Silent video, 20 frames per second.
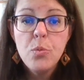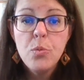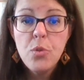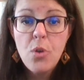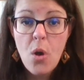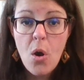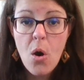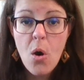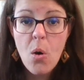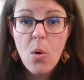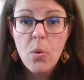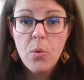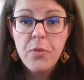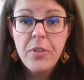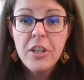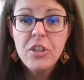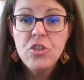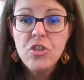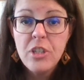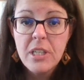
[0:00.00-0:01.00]
know
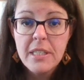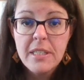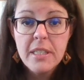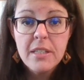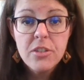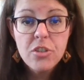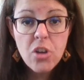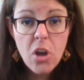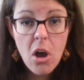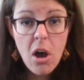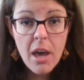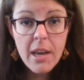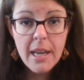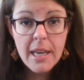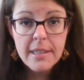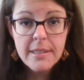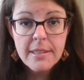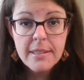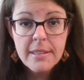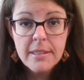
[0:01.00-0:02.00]
that Jesus taught
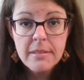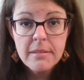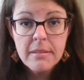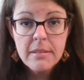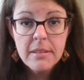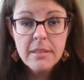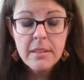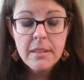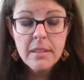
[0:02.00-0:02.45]
us?